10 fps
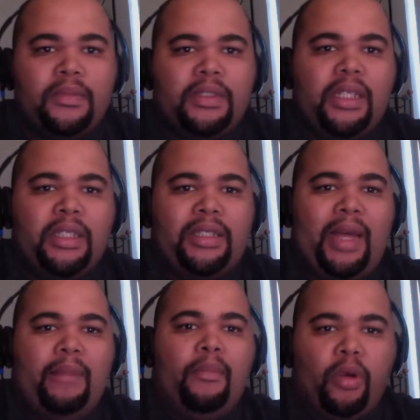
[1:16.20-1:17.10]
there's a
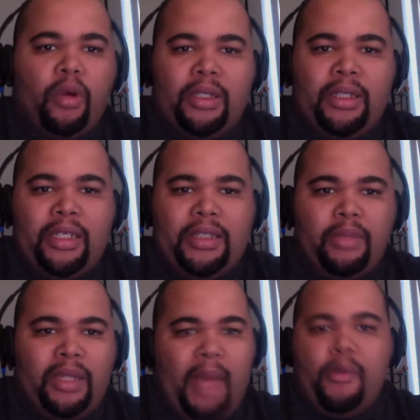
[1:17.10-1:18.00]
lot more
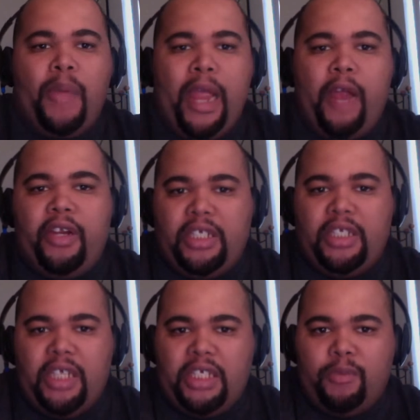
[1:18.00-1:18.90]
parity in
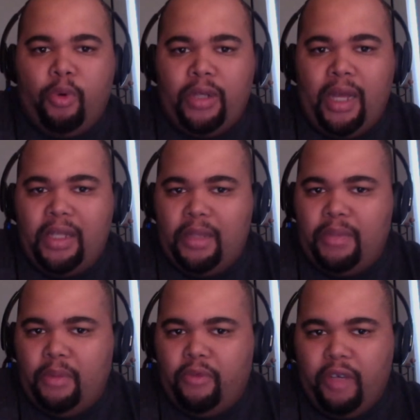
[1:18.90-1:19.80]
the sport now than
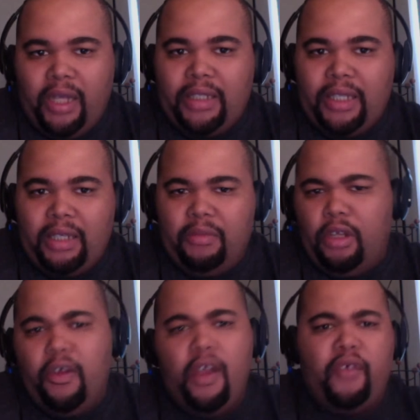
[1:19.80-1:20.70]
people realize. Like,
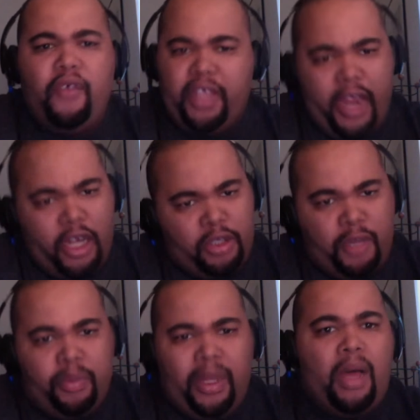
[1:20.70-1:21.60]
for years you
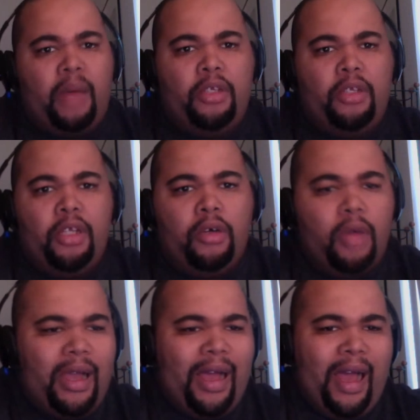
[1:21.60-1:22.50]
complain about
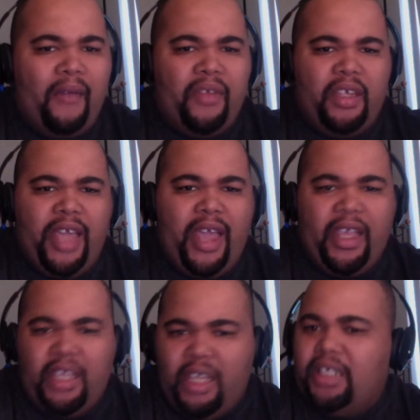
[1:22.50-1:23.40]
how the
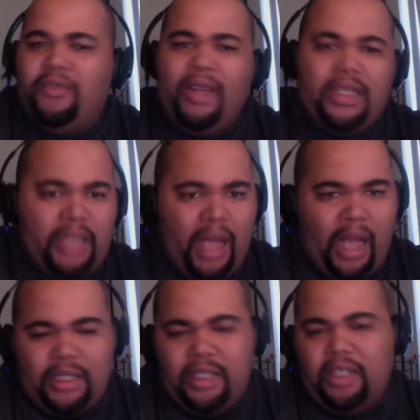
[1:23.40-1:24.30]
Yankees and the Red
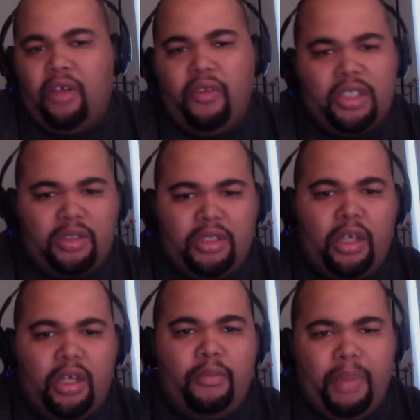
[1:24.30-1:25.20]
Sox and all those
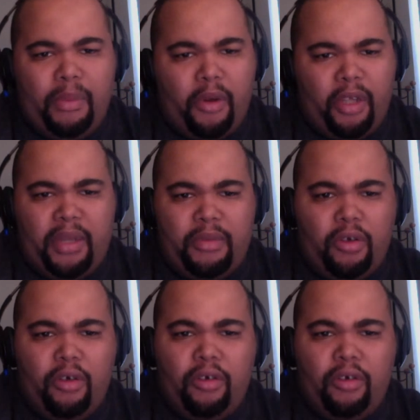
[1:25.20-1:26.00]
big market teams are